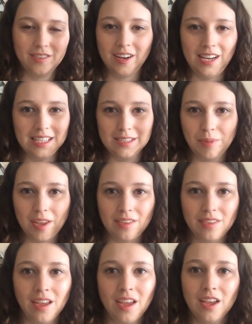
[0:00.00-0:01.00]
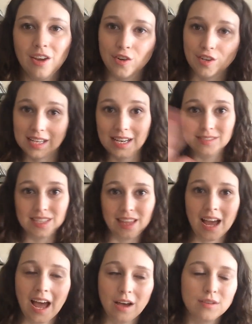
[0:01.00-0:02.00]
Elizabeth, who already lives at
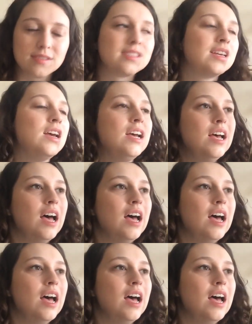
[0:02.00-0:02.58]
the house.